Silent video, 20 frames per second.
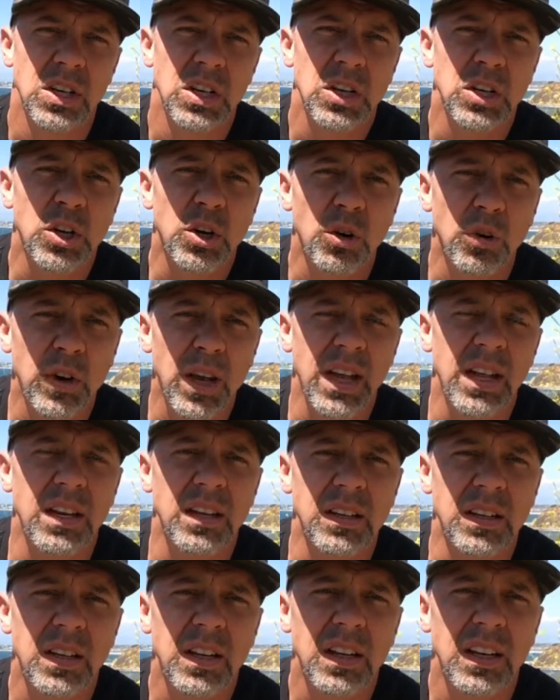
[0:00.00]
create
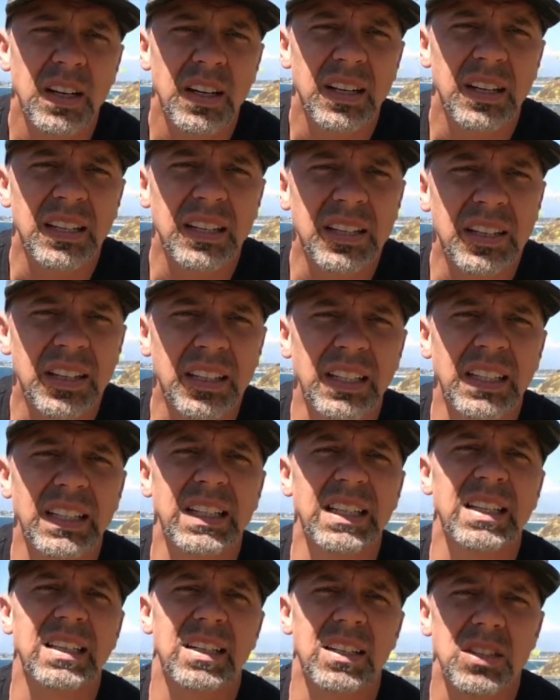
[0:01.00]
a
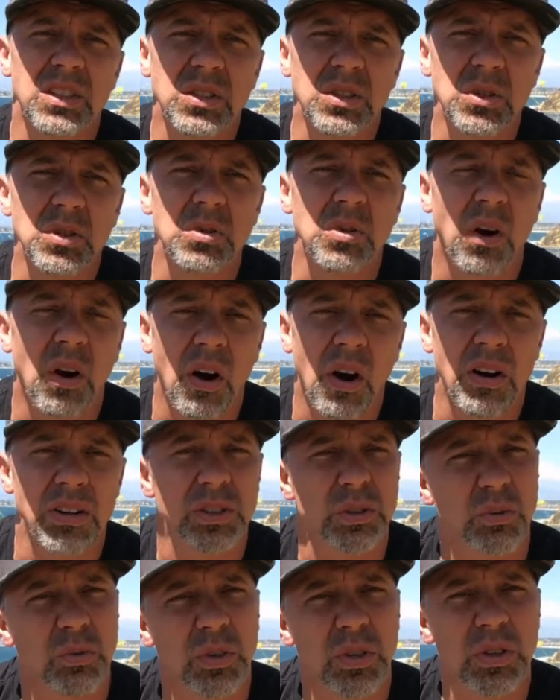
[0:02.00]
clean and new heart,
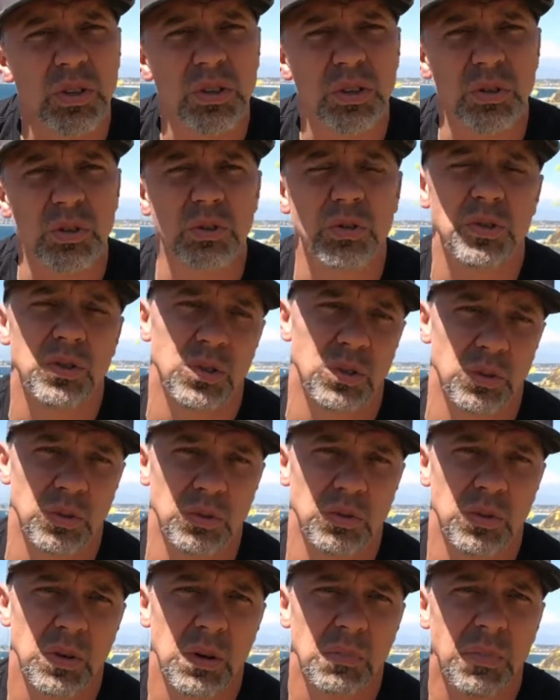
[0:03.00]
to renew
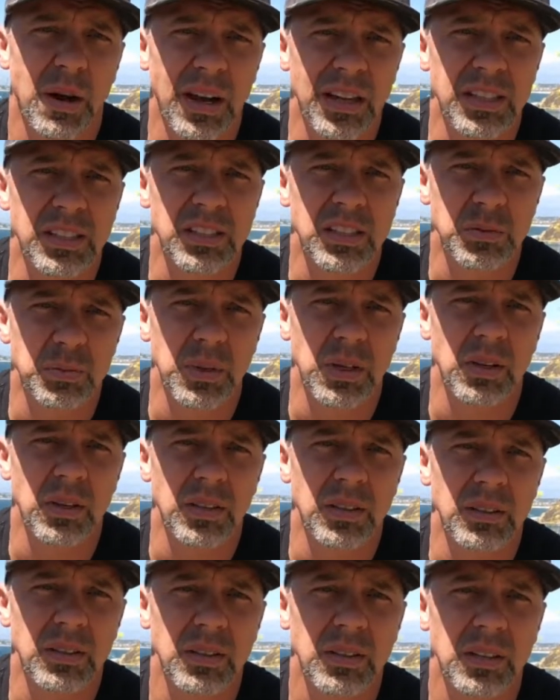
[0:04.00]
you by His Spirit,
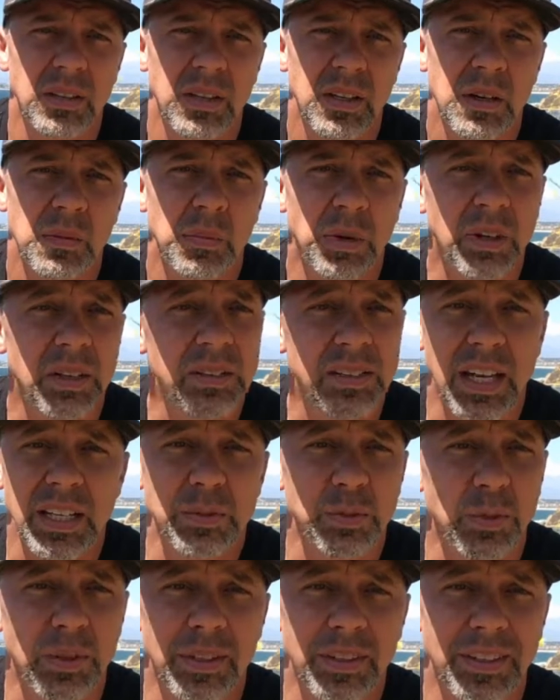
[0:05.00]
because
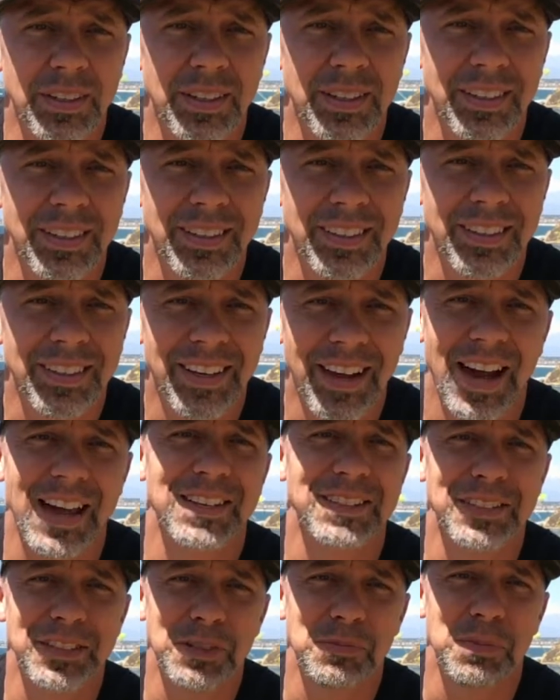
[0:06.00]
that's what God
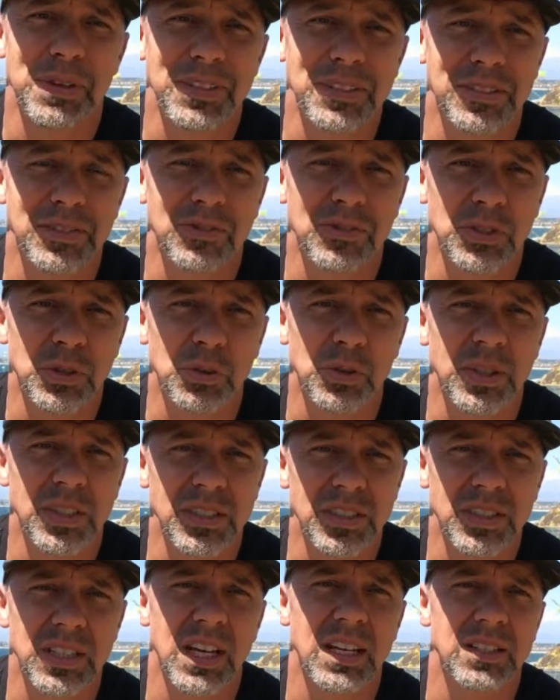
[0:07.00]
is in the business of doing,
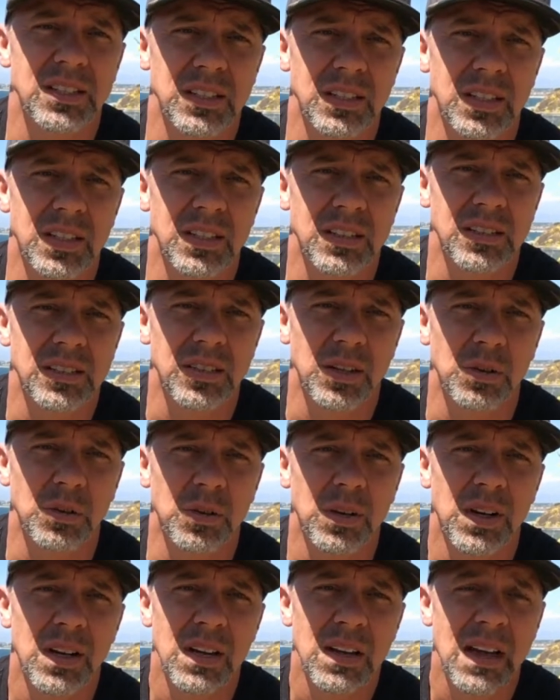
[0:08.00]
is changing us. So
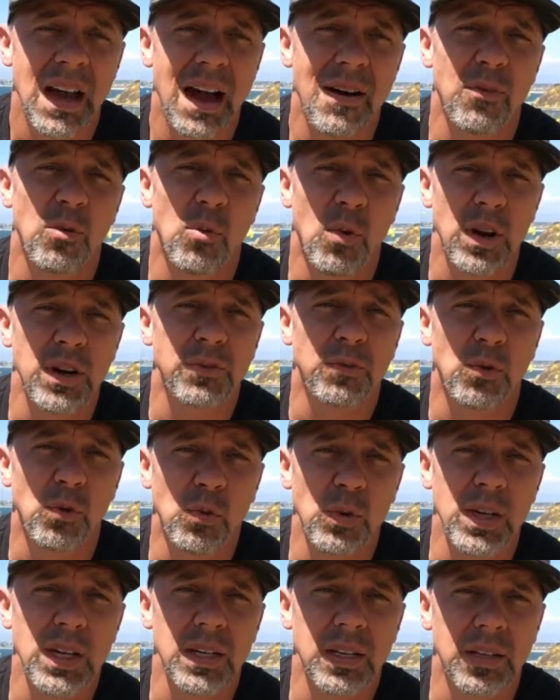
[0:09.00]
have a wonderful
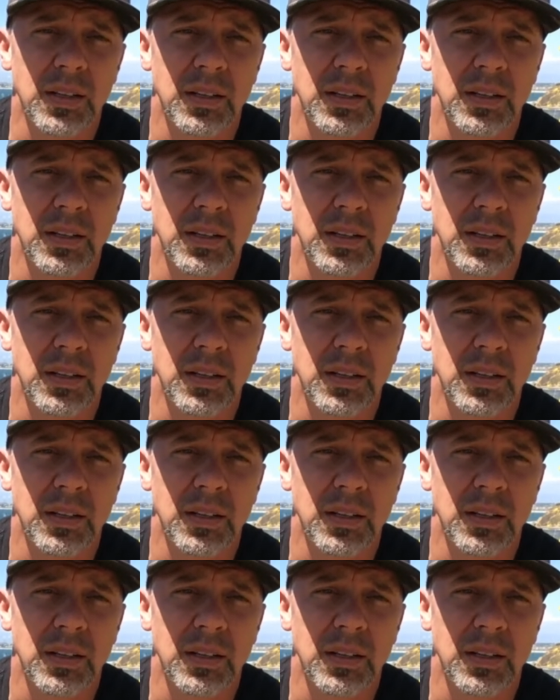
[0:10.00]
week,